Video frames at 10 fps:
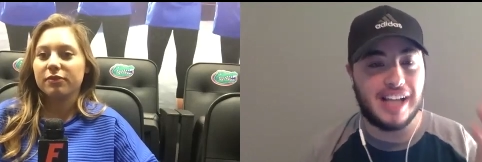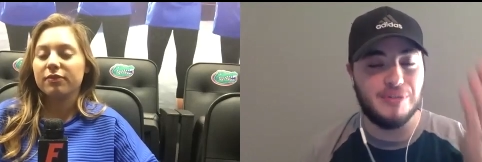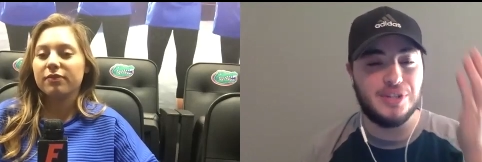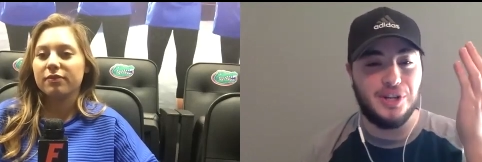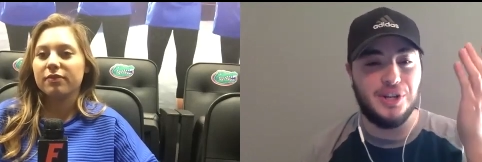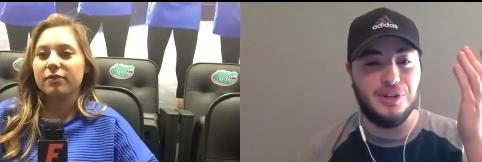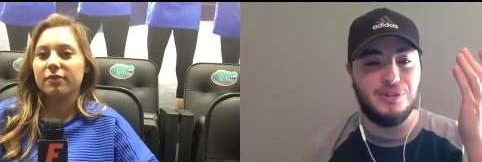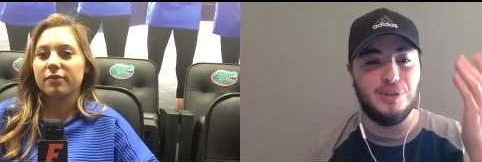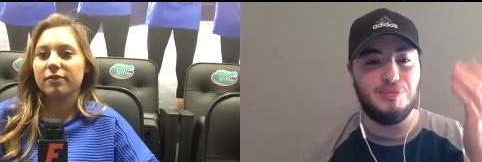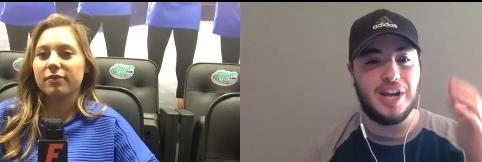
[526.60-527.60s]
Speaker 1: was on your
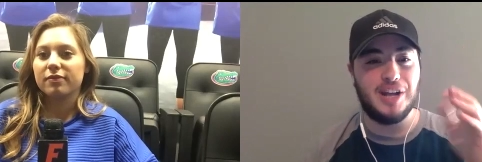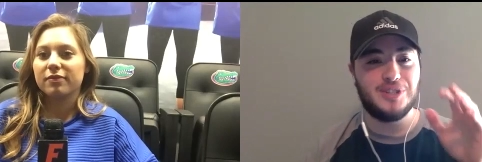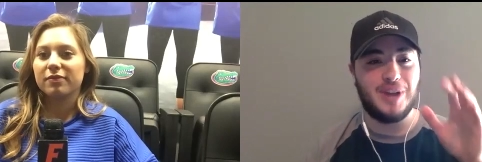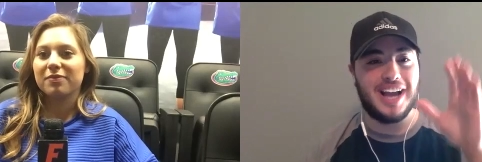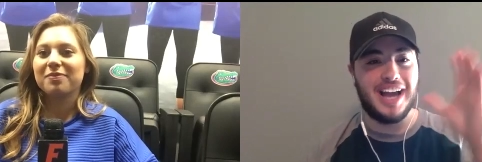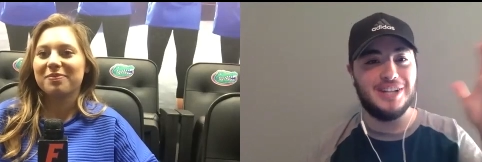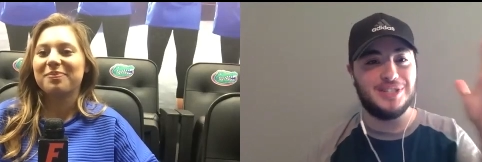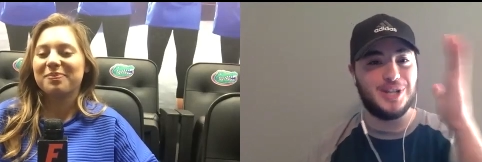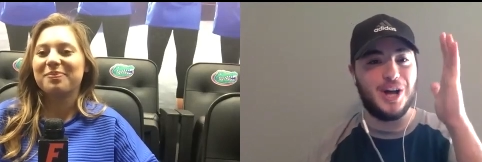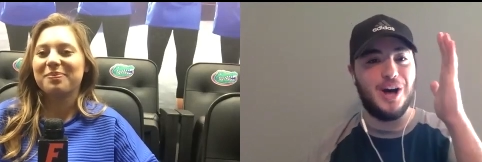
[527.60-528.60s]
YouTube channel, so I kind of
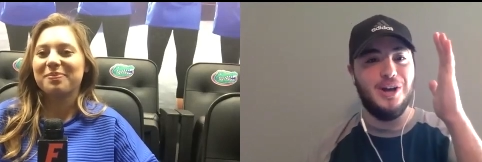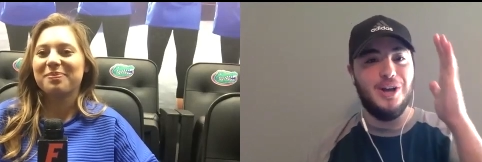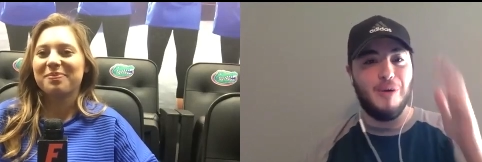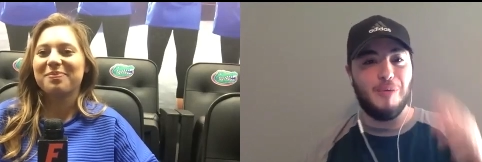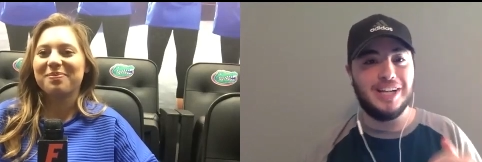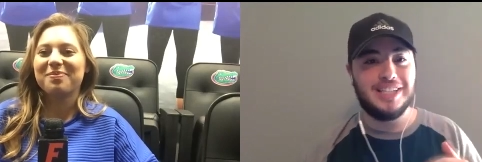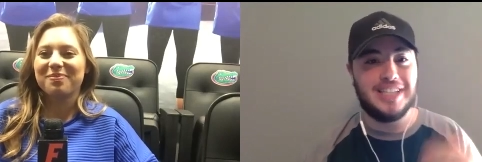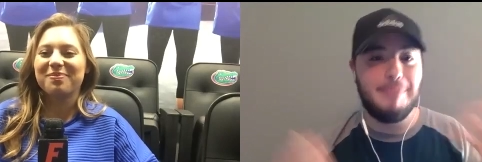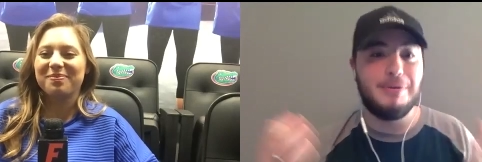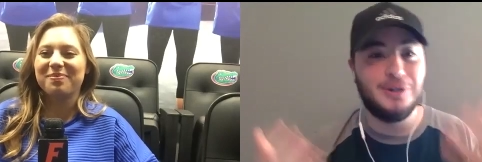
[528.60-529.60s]
saw what a
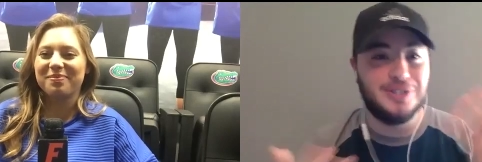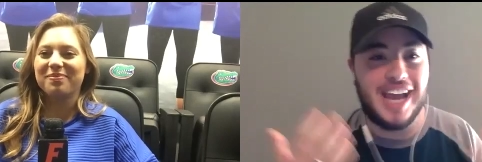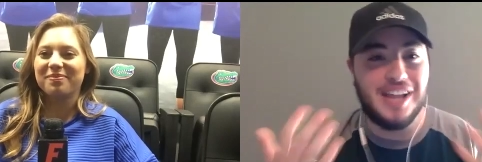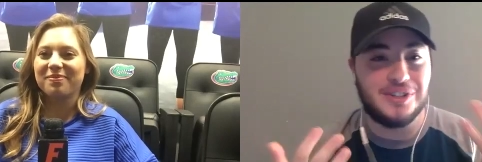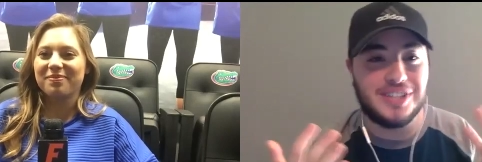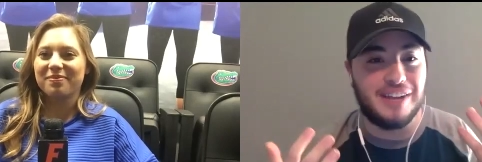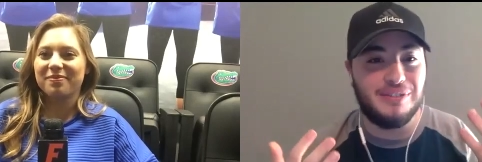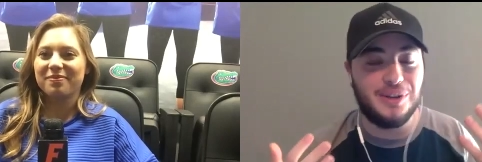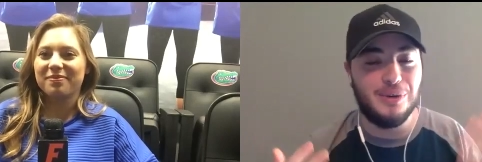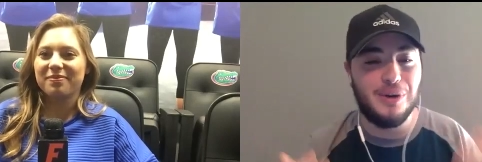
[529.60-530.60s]
typical day looks like
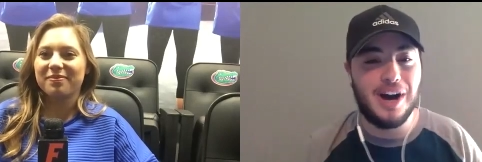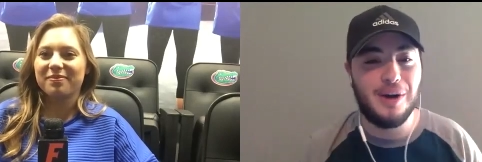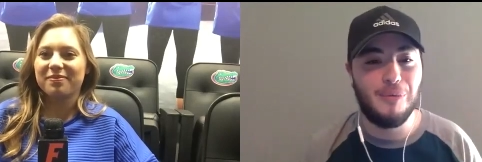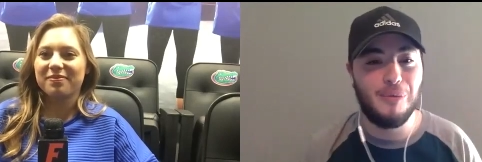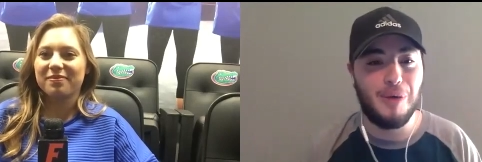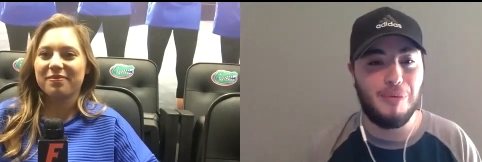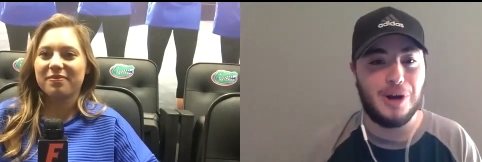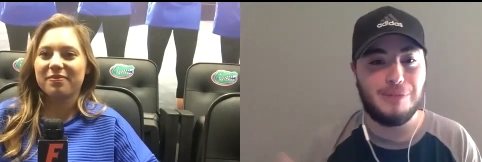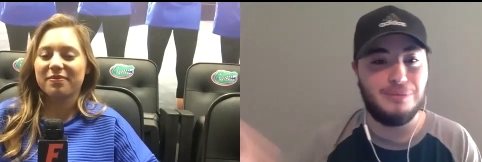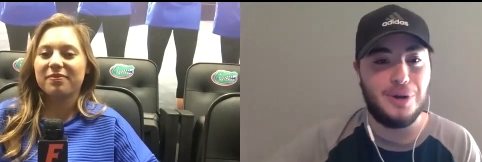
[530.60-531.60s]
for you.
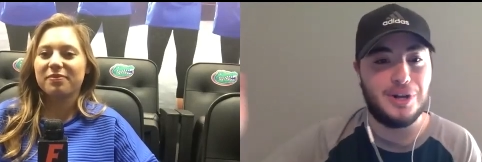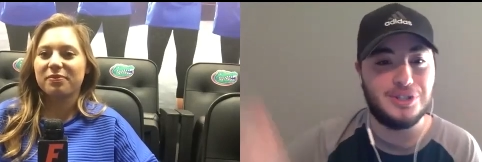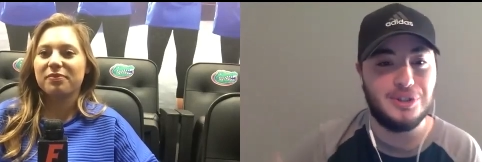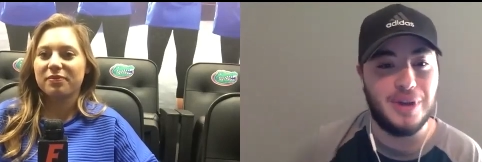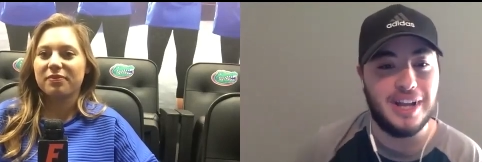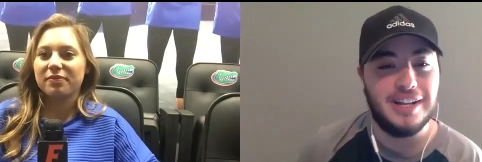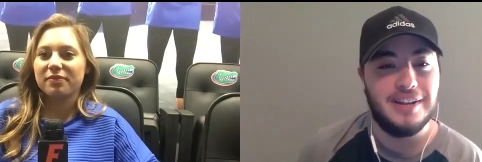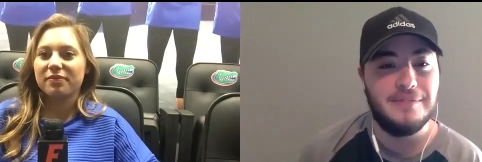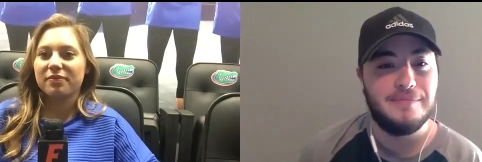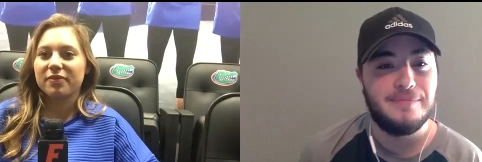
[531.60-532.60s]
Walk us through it.
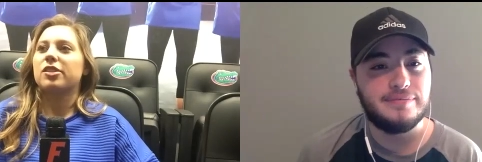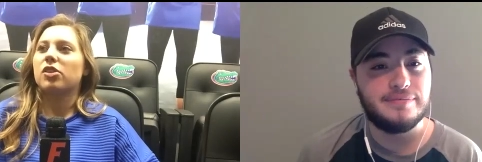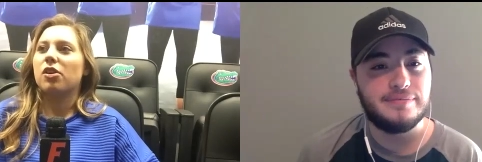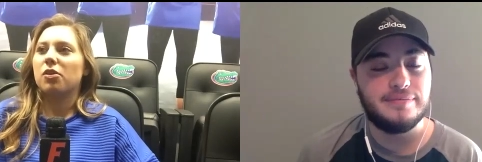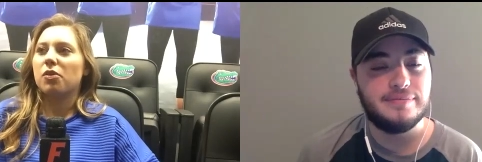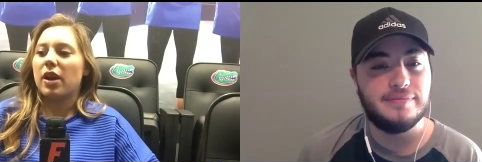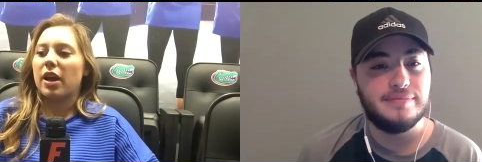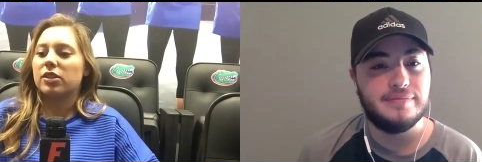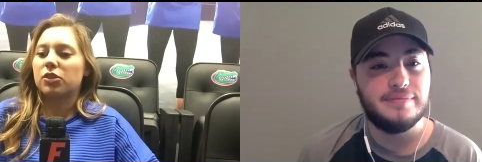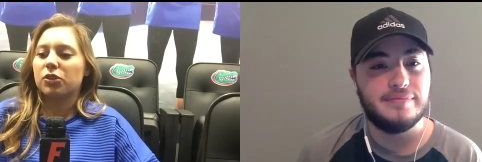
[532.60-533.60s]
Speaker 2: So
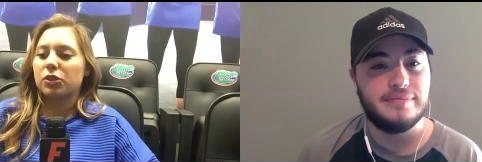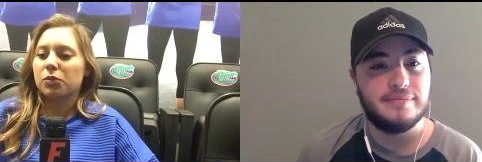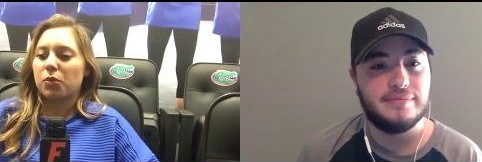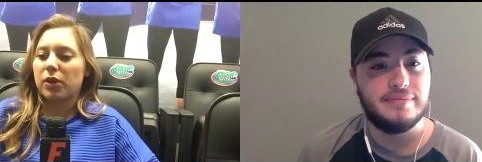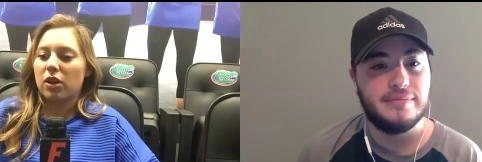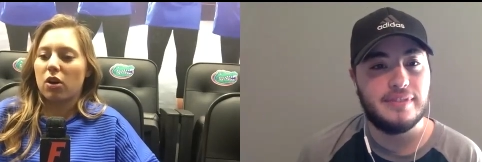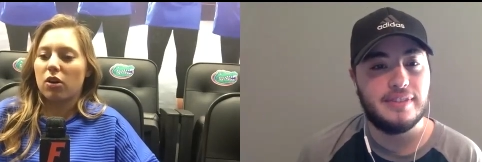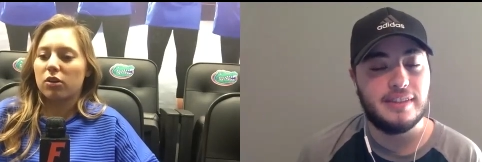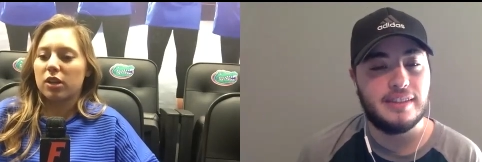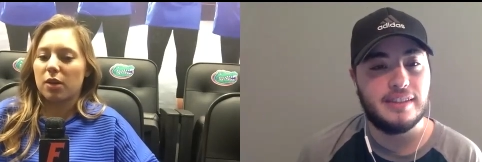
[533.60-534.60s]
as a group, we
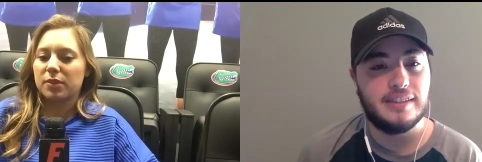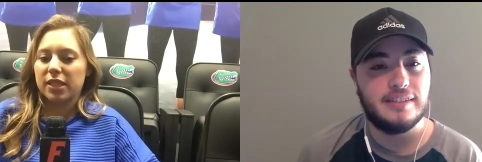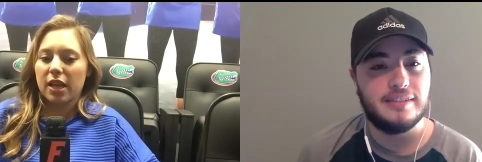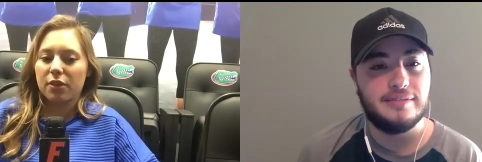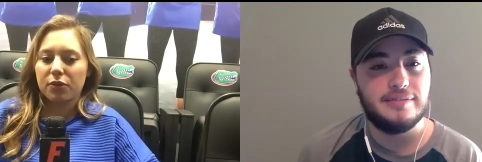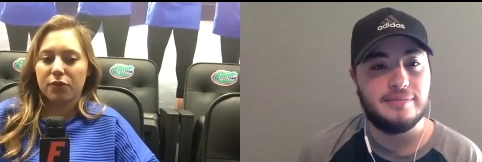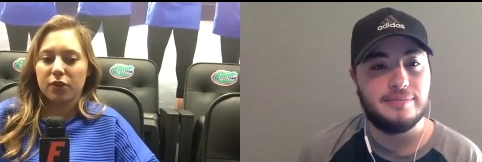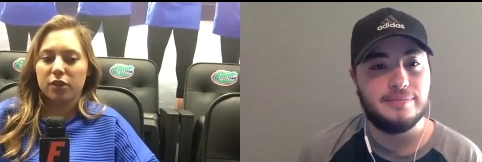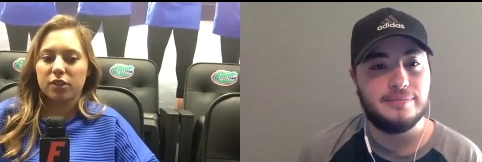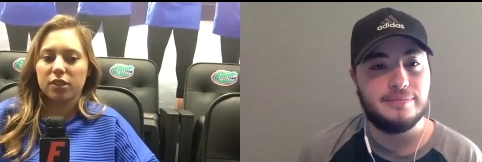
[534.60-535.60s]
all come together
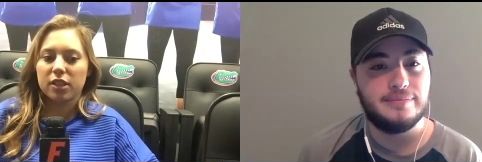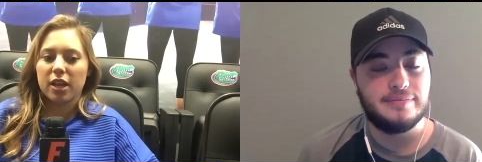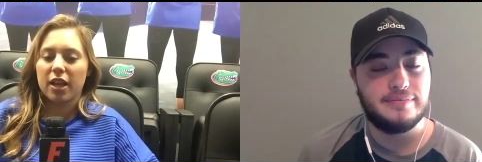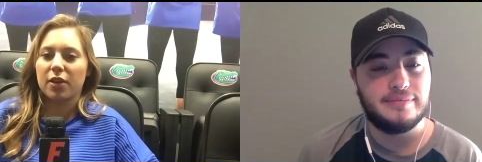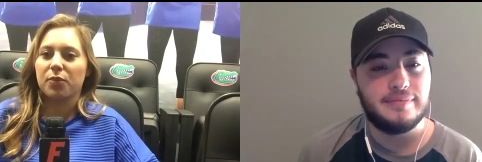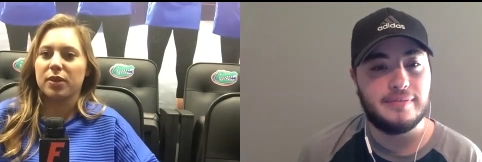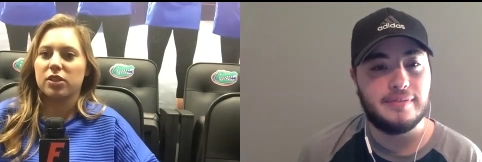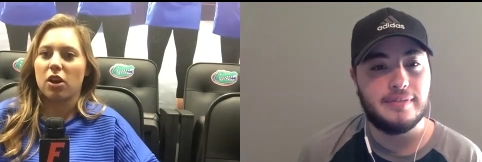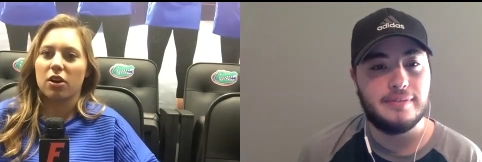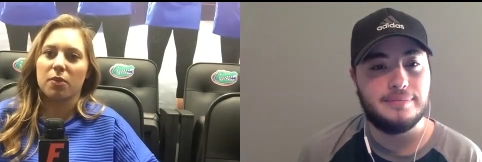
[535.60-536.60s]
first, and we
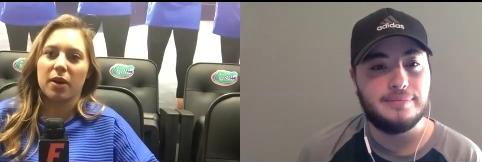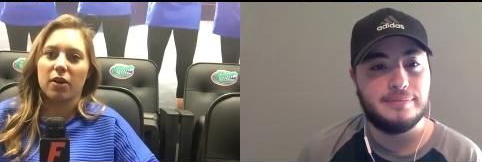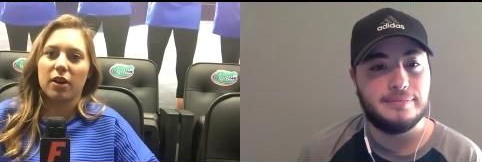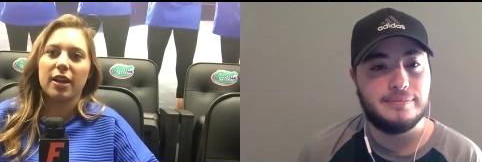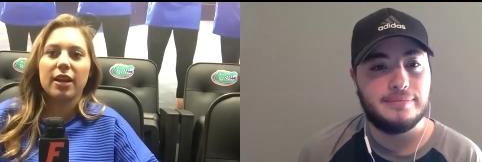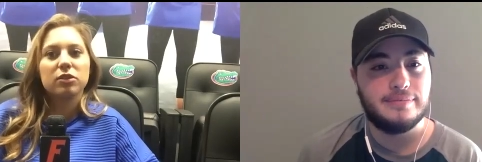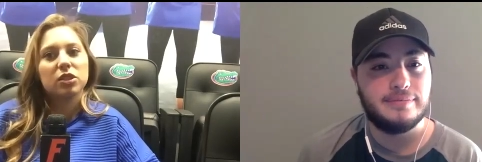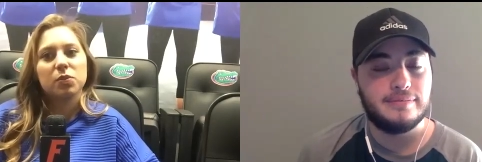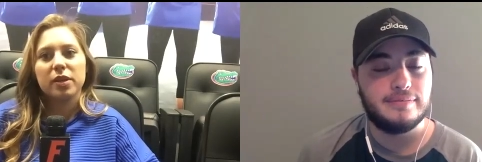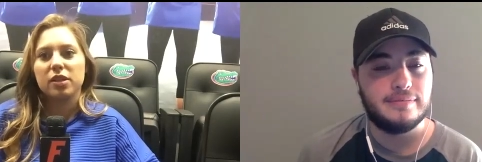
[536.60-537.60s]
talk about
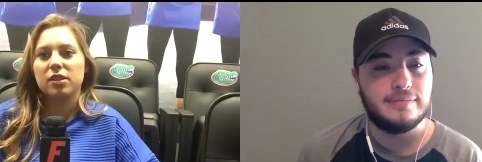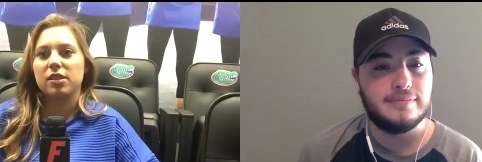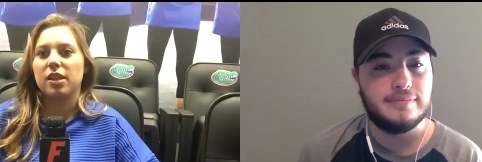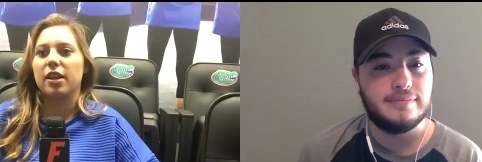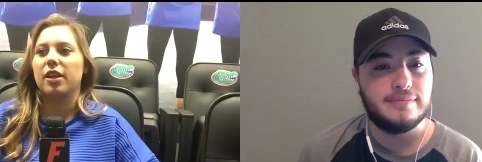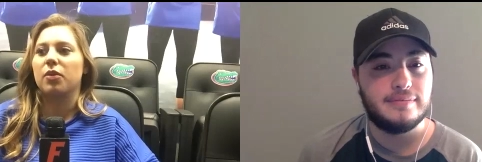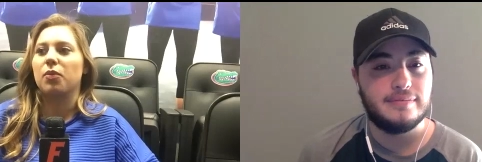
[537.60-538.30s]
announcements, and